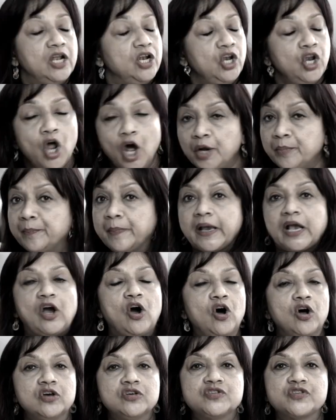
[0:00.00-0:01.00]
Not
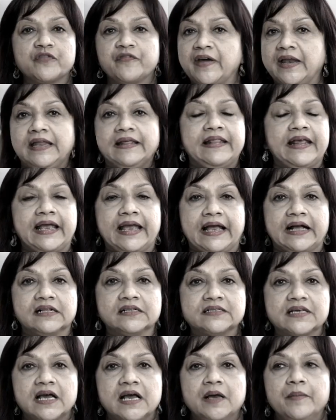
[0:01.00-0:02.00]
because of anything
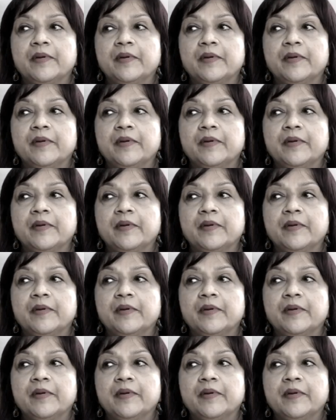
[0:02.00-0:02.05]
else,